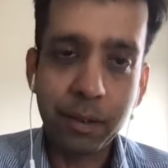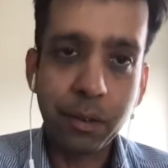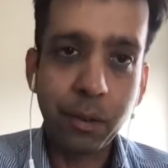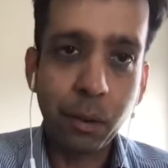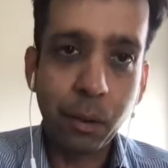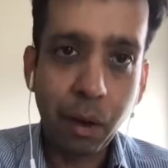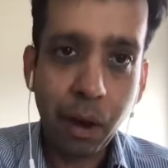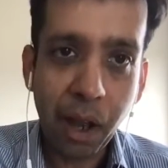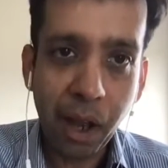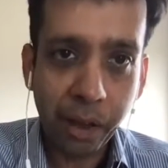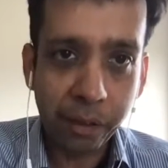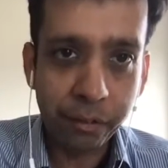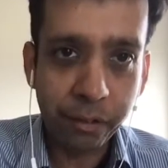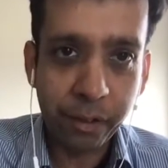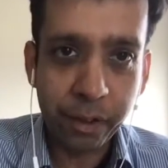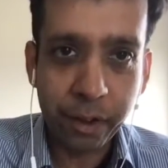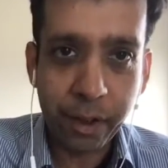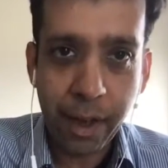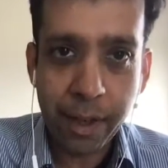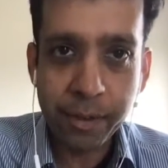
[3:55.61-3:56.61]
your
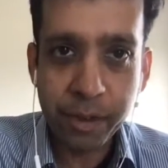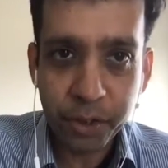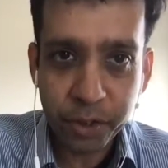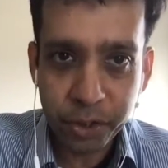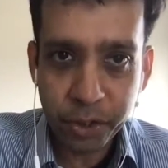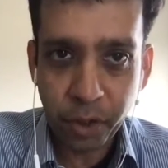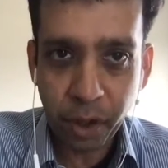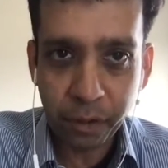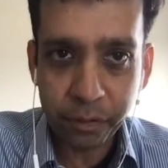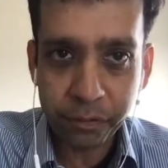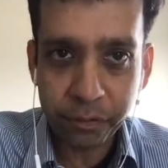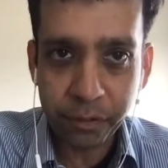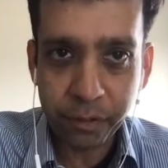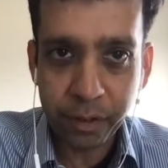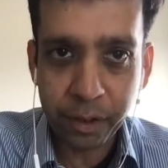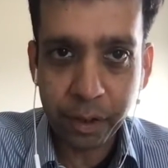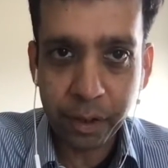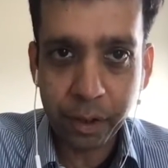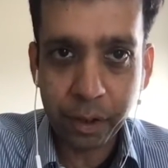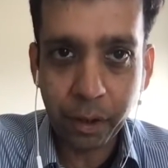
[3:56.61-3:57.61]
hardware and the
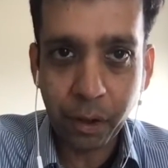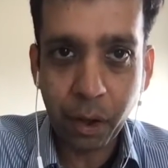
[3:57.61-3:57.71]
software